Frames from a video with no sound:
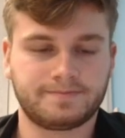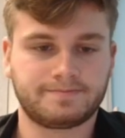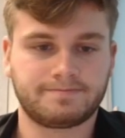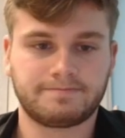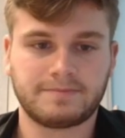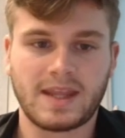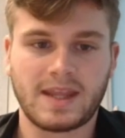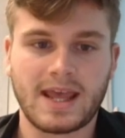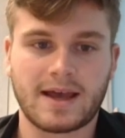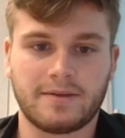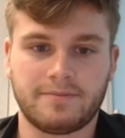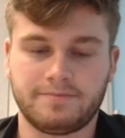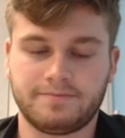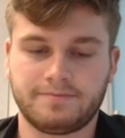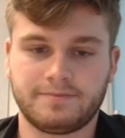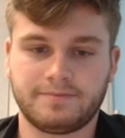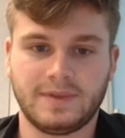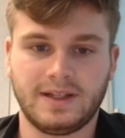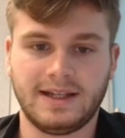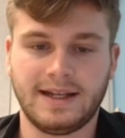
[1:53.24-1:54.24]
yeah,
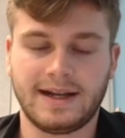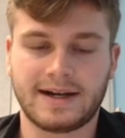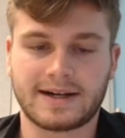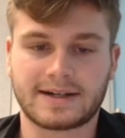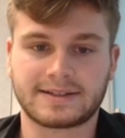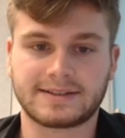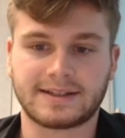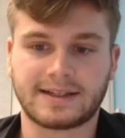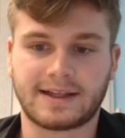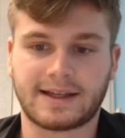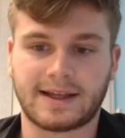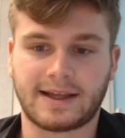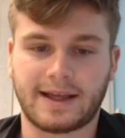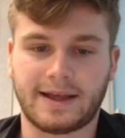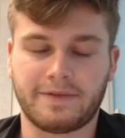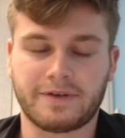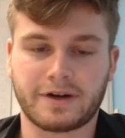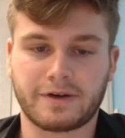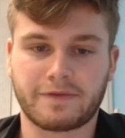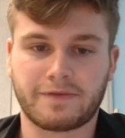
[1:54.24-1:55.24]
there's
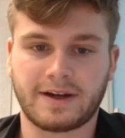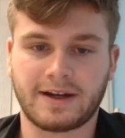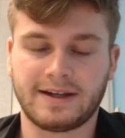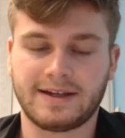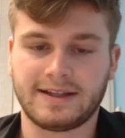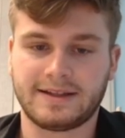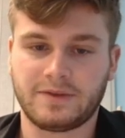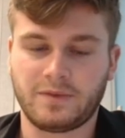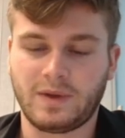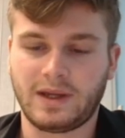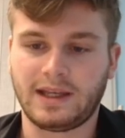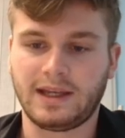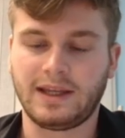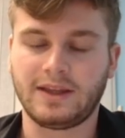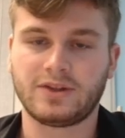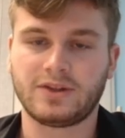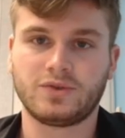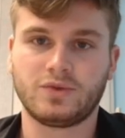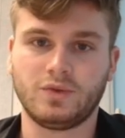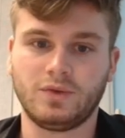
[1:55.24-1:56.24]
everything that we
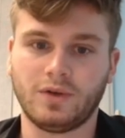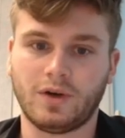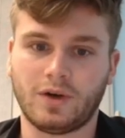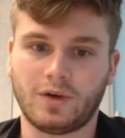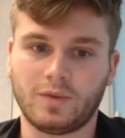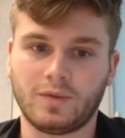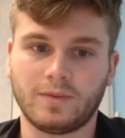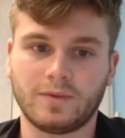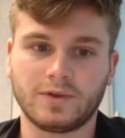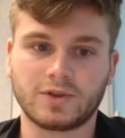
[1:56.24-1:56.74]
need to know.